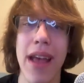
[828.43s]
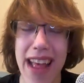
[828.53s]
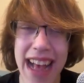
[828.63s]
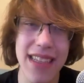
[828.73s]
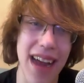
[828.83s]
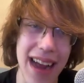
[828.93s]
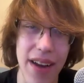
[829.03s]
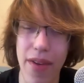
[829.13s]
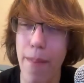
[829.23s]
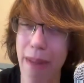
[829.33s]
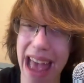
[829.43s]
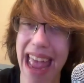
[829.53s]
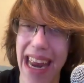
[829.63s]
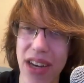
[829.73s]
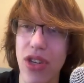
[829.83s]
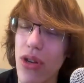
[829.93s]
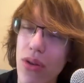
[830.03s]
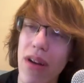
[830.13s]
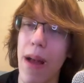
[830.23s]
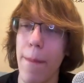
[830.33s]
That's kind of a meh
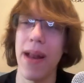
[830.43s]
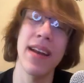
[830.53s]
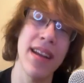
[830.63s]
A2, but it